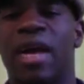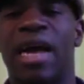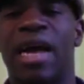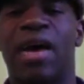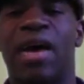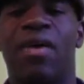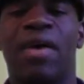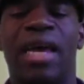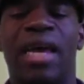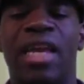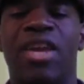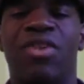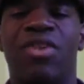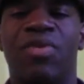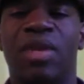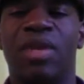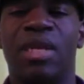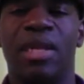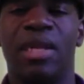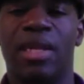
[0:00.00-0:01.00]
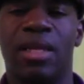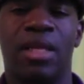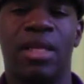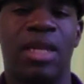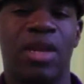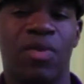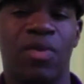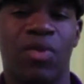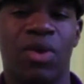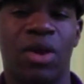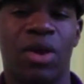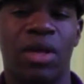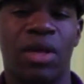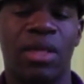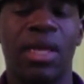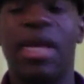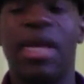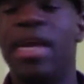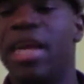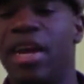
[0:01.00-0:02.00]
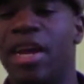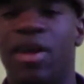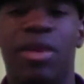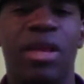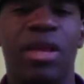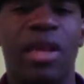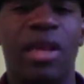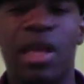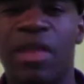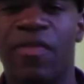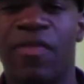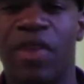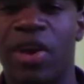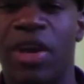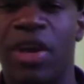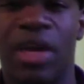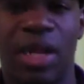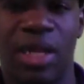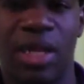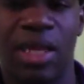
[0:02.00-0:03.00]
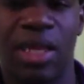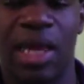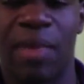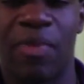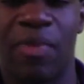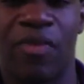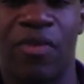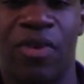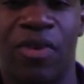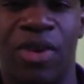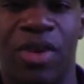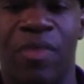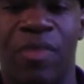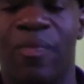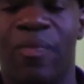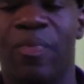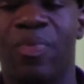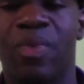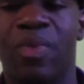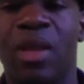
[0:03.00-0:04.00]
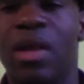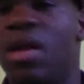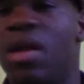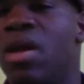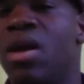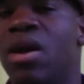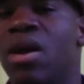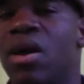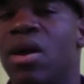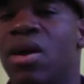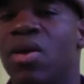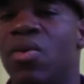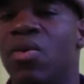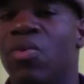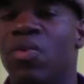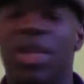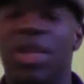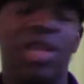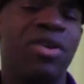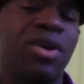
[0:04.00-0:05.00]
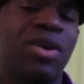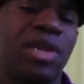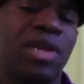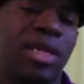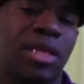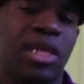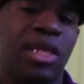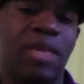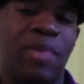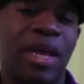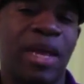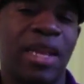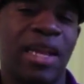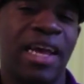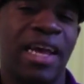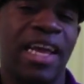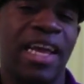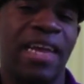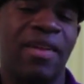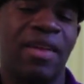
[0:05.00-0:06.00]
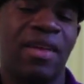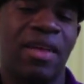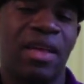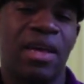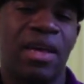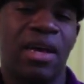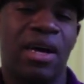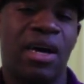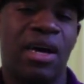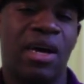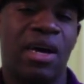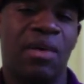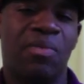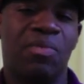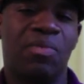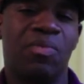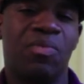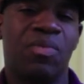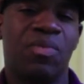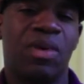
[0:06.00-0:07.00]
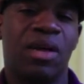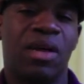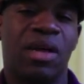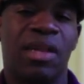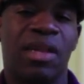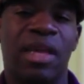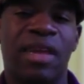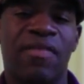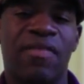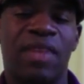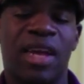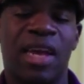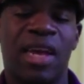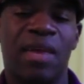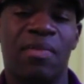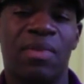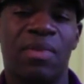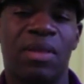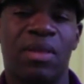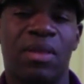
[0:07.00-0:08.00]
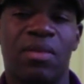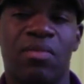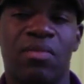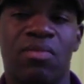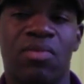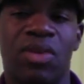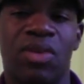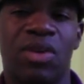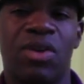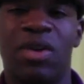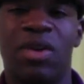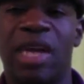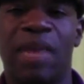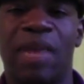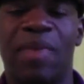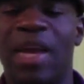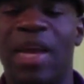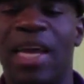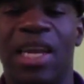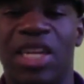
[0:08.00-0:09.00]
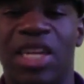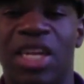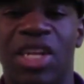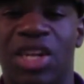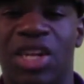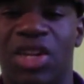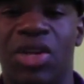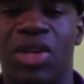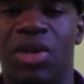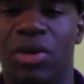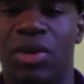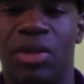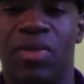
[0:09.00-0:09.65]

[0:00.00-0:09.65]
how 80-20 listening works, here's another very good example for you. When you go to sleep at night, a lot of times you're not paying attention to your